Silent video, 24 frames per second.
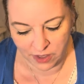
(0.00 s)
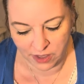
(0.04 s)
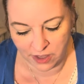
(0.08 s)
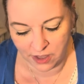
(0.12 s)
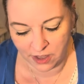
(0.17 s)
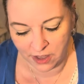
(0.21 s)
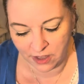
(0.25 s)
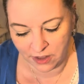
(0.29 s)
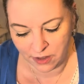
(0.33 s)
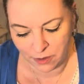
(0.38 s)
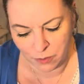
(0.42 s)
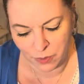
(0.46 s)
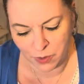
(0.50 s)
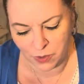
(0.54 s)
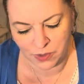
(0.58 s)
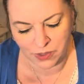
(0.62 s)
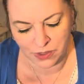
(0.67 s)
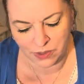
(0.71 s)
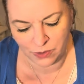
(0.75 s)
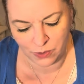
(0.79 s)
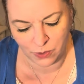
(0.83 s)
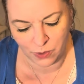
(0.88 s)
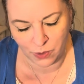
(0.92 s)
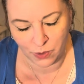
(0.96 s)
at the
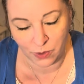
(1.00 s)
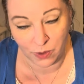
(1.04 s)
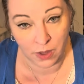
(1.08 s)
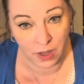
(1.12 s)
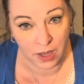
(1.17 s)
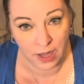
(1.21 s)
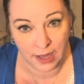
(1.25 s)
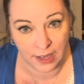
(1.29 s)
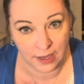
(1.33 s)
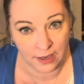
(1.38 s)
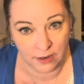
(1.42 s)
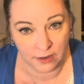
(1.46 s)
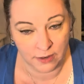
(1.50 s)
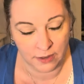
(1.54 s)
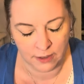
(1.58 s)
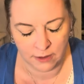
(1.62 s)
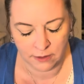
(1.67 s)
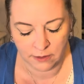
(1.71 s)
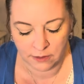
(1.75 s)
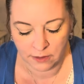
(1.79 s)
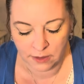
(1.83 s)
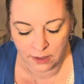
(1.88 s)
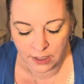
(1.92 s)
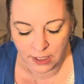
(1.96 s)
music school. I don't
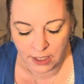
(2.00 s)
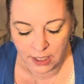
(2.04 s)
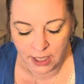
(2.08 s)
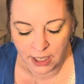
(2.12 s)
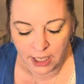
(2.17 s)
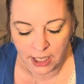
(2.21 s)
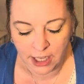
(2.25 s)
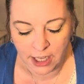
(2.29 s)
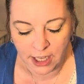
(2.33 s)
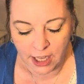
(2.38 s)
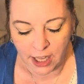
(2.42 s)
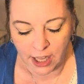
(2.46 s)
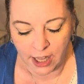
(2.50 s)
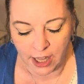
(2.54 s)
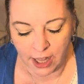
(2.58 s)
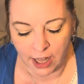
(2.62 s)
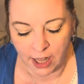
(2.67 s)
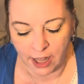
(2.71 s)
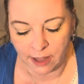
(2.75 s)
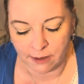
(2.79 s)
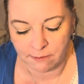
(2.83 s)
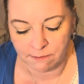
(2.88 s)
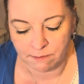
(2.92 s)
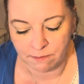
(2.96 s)
know.
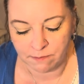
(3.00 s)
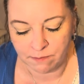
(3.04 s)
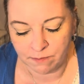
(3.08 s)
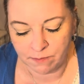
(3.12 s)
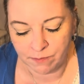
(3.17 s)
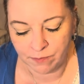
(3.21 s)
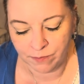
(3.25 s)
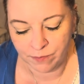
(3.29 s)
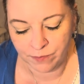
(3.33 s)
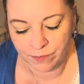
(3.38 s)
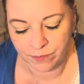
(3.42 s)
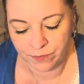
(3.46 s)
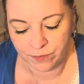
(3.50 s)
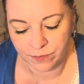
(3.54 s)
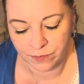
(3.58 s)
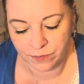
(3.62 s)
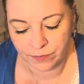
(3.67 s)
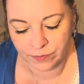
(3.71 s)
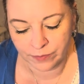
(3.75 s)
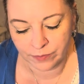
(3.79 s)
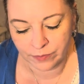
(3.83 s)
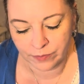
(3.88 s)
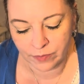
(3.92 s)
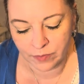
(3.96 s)
Um,
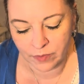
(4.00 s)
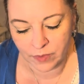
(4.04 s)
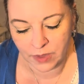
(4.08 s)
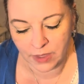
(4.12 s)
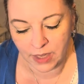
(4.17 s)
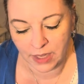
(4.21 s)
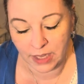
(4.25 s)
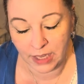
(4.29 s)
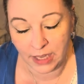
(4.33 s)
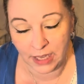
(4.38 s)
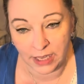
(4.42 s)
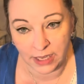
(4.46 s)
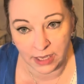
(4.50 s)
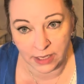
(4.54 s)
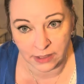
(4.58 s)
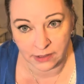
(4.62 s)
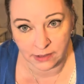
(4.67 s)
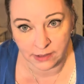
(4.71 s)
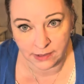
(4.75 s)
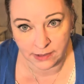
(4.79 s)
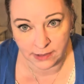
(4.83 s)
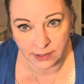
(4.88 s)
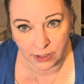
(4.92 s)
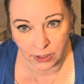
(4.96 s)

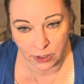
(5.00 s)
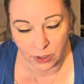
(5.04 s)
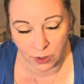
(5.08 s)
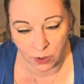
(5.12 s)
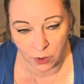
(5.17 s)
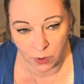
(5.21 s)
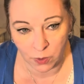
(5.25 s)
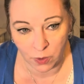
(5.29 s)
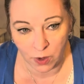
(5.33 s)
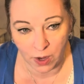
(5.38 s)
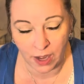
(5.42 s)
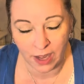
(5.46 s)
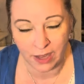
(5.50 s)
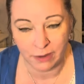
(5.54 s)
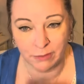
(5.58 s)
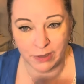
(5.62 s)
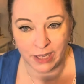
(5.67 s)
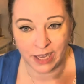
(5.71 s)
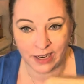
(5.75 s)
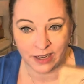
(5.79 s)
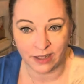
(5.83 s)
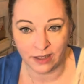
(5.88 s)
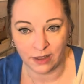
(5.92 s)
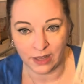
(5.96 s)
and so I'm
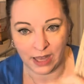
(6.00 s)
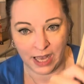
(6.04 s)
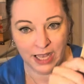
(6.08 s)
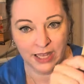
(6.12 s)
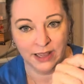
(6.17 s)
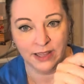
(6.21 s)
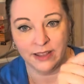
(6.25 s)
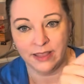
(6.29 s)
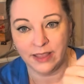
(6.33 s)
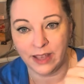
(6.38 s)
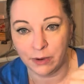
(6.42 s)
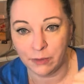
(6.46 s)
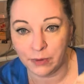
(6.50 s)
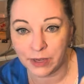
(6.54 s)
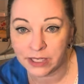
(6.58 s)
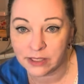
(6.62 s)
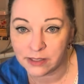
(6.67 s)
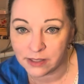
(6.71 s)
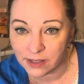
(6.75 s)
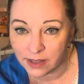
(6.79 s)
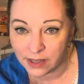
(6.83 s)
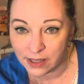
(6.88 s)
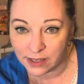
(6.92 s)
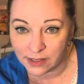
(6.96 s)
kind of glad that they went
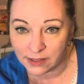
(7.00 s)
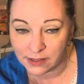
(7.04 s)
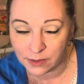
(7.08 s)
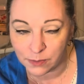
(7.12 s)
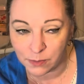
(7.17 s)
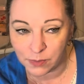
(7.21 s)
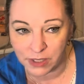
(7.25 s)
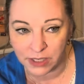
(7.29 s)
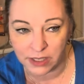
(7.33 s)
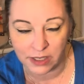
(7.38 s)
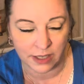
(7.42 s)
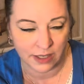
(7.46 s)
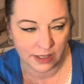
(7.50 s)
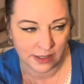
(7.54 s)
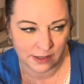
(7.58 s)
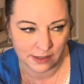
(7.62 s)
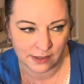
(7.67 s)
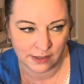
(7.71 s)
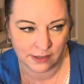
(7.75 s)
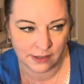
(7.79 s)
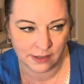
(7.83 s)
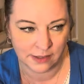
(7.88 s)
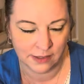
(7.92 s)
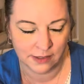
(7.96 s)
to this
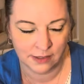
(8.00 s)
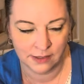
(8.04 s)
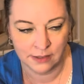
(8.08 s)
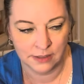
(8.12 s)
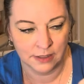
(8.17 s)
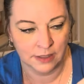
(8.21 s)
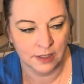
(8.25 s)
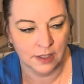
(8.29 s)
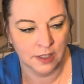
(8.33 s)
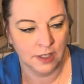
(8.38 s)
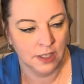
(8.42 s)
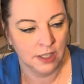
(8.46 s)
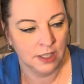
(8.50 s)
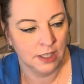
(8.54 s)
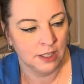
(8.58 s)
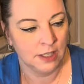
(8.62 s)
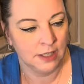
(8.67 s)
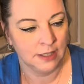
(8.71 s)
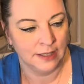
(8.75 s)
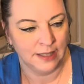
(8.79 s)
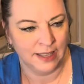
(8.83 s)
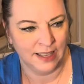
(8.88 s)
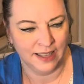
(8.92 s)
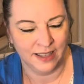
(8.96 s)
because,
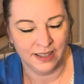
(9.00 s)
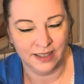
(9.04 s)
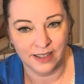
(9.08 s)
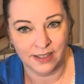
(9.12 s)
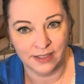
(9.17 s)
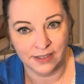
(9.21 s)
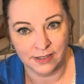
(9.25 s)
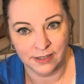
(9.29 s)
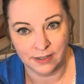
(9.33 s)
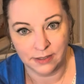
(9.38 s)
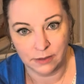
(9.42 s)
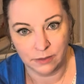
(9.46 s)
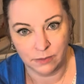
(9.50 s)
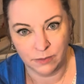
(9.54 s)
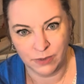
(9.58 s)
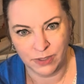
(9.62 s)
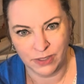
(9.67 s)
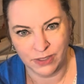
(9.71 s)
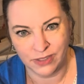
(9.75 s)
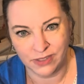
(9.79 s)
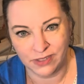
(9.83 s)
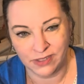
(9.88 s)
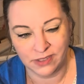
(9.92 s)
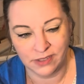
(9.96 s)
yeah,
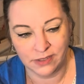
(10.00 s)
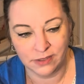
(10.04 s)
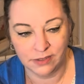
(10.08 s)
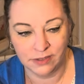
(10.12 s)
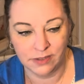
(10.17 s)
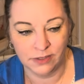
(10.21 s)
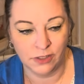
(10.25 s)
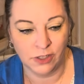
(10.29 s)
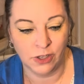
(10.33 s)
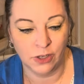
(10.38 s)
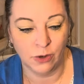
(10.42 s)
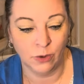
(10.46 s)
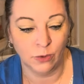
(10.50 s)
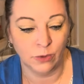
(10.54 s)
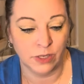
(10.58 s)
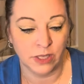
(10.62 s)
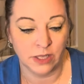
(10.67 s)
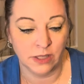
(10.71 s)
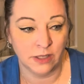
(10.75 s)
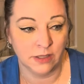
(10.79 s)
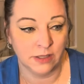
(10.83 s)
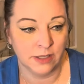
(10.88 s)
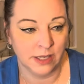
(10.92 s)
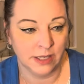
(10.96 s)
you just, you don't
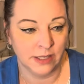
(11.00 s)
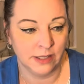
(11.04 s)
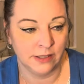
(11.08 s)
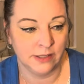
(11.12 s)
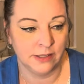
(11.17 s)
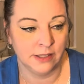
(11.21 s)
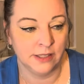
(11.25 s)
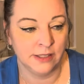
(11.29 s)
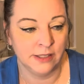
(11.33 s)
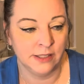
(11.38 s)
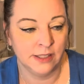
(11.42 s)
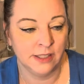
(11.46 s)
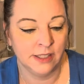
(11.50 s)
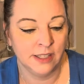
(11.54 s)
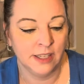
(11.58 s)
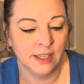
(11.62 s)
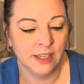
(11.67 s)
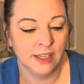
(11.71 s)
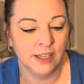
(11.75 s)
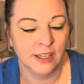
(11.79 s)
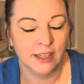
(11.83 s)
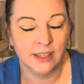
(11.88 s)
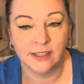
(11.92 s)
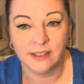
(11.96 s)
need the tins.
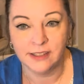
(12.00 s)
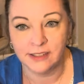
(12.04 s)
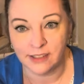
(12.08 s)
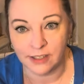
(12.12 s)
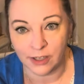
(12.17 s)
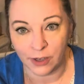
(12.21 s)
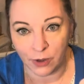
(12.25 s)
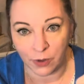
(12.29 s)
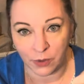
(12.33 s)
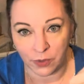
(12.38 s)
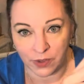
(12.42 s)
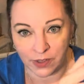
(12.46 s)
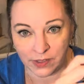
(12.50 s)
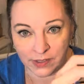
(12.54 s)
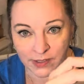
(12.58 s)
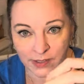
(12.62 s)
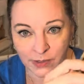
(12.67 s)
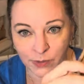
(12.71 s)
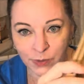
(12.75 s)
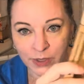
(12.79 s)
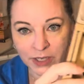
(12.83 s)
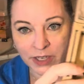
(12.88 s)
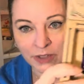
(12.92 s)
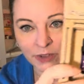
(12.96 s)
So this
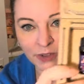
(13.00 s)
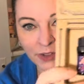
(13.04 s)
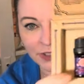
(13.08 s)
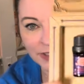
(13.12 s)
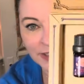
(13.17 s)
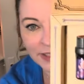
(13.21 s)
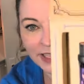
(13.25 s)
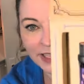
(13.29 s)
is what it looks